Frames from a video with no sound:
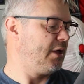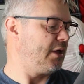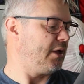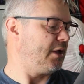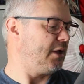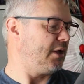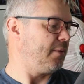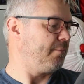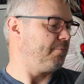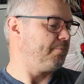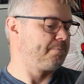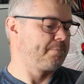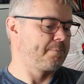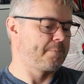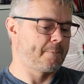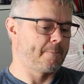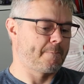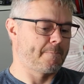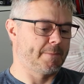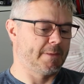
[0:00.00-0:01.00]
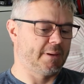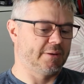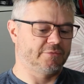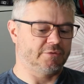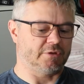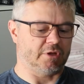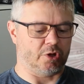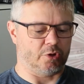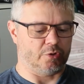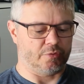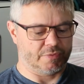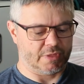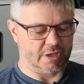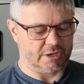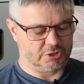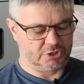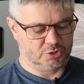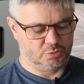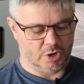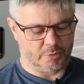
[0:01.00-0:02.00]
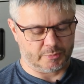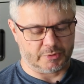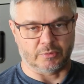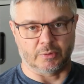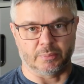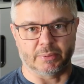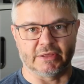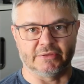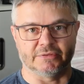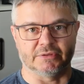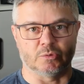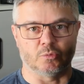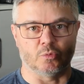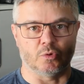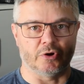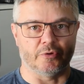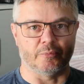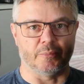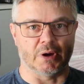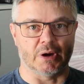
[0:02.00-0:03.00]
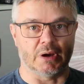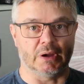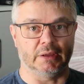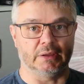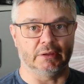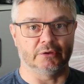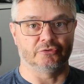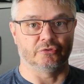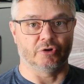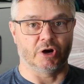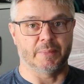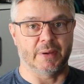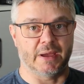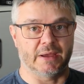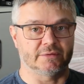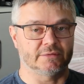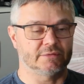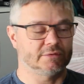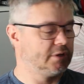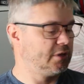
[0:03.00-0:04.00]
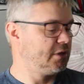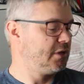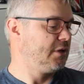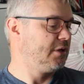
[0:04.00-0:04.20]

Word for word: Um, so that could well be replacing one of my dry bags